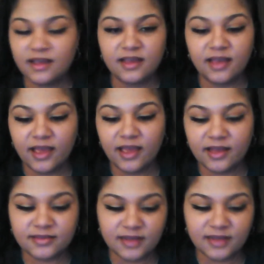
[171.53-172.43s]
And
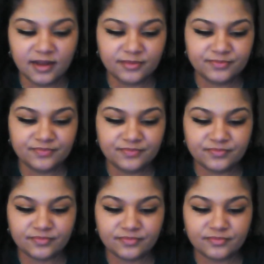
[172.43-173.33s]
I'm
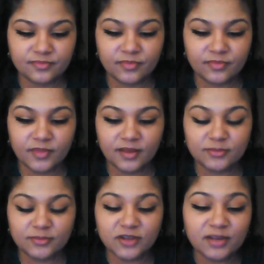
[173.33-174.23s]

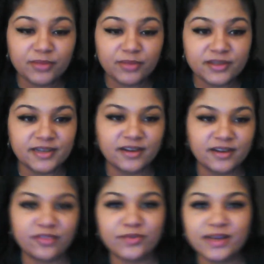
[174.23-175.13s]
trying to build it in a
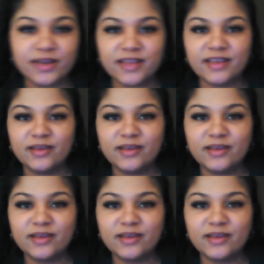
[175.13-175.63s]
3D